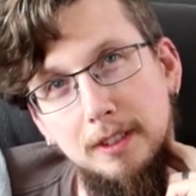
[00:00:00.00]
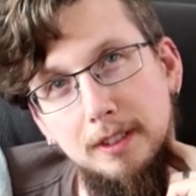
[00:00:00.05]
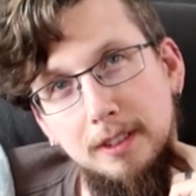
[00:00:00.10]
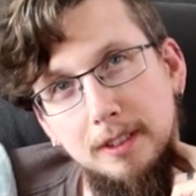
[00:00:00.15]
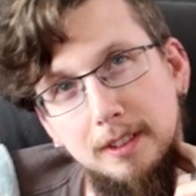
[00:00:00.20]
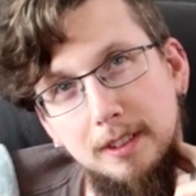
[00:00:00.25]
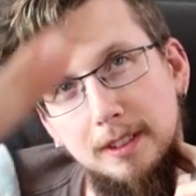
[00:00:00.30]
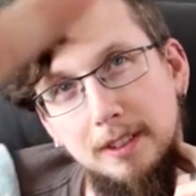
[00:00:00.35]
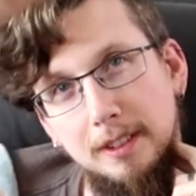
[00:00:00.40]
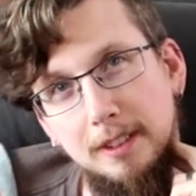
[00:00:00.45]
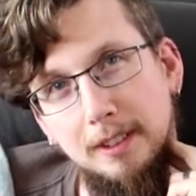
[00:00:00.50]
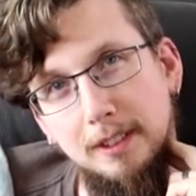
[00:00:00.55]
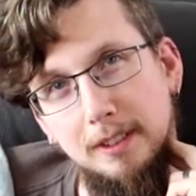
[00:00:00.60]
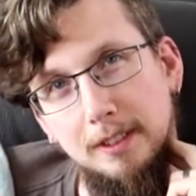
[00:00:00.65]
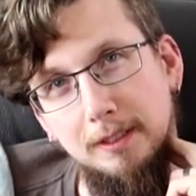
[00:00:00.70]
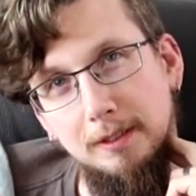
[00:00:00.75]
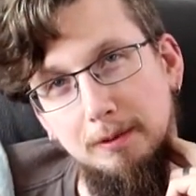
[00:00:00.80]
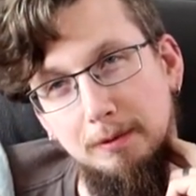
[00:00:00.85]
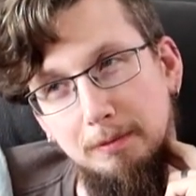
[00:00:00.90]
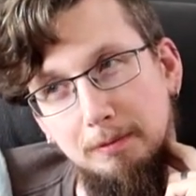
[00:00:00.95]

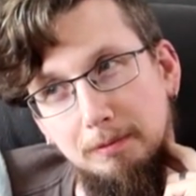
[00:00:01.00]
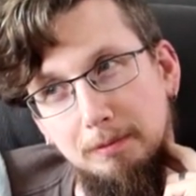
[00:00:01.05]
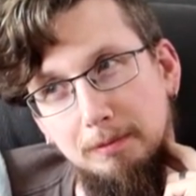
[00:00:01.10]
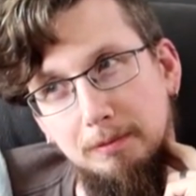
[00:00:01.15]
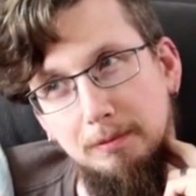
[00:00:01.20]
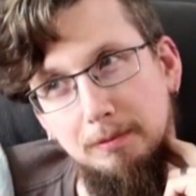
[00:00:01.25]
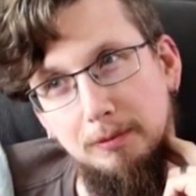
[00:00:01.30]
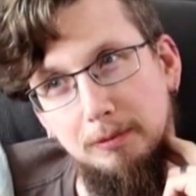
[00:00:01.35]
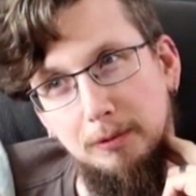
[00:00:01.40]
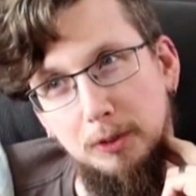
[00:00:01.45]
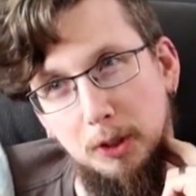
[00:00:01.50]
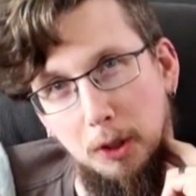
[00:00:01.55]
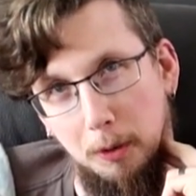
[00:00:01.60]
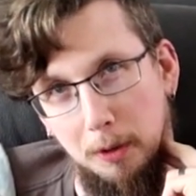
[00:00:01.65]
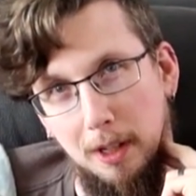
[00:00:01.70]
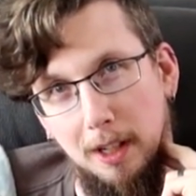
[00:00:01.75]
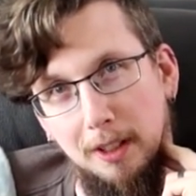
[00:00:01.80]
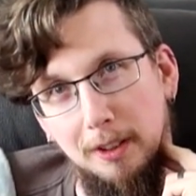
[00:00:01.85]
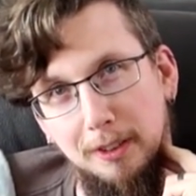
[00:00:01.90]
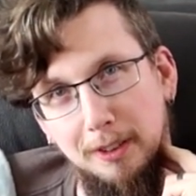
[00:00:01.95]
Five. Not enough.
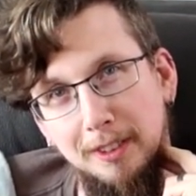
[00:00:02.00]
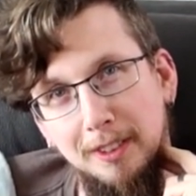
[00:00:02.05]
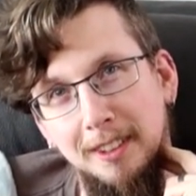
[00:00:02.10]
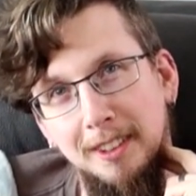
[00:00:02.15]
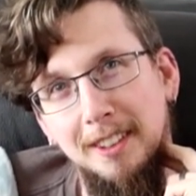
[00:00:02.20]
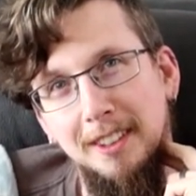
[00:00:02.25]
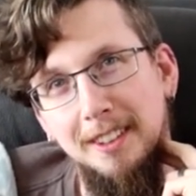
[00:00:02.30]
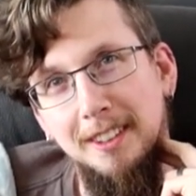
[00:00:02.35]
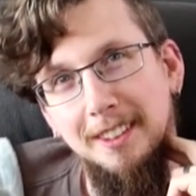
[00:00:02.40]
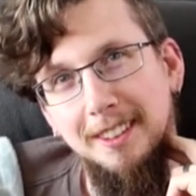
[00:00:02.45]
So yes.